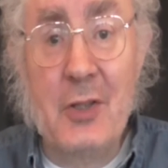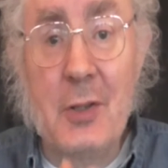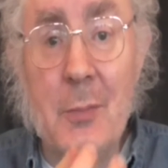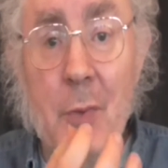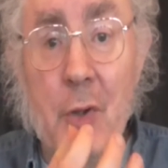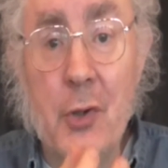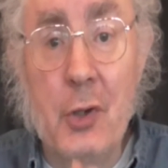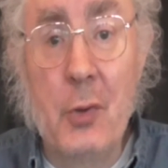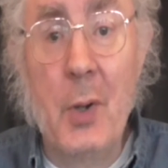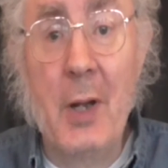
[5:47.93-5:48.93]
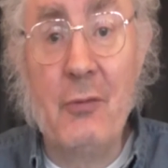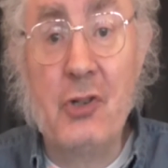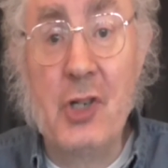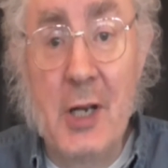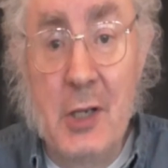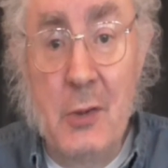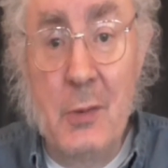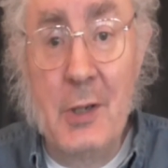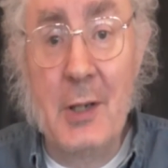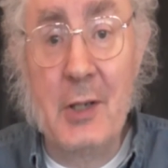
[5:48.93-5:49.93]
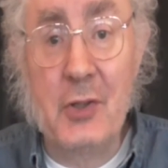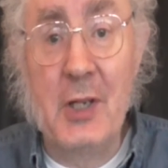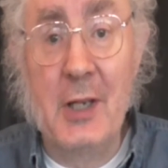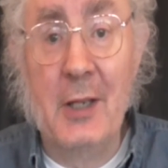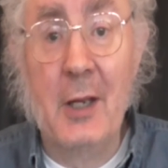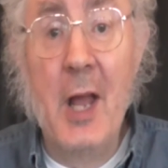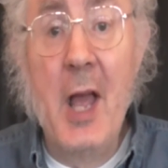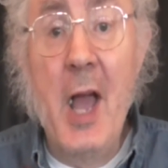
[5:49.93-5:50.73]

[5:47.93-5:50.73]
to them that you have genuinely seen